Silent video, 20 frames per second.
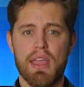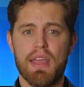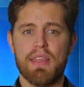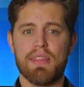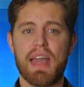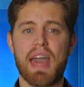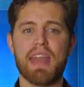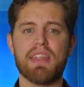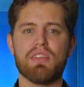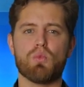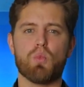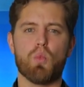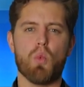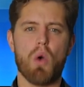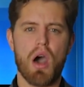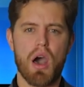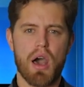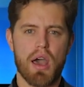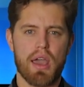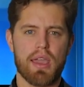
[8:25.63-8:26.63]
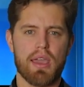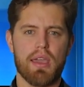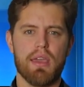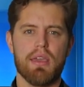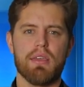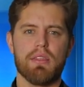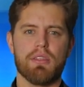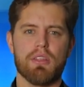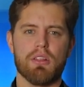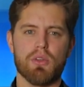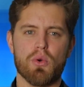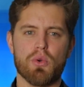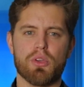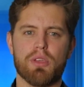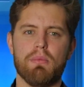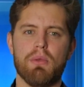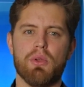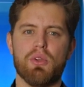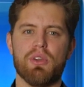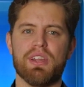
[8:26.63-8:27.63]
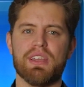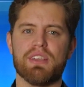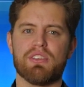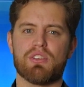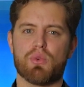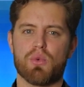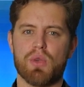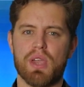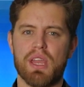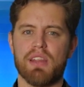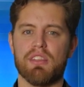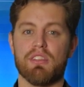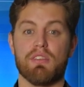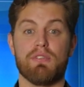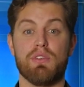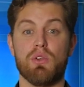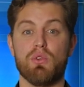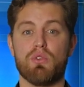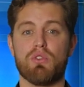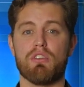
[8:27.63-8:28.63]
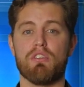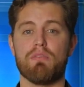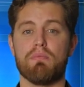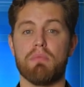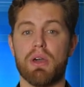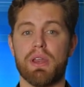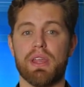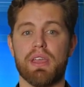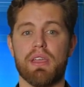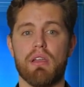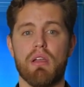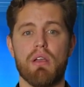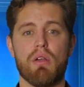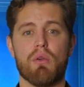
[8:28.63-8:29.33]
That is why the LODE community is creating the future of money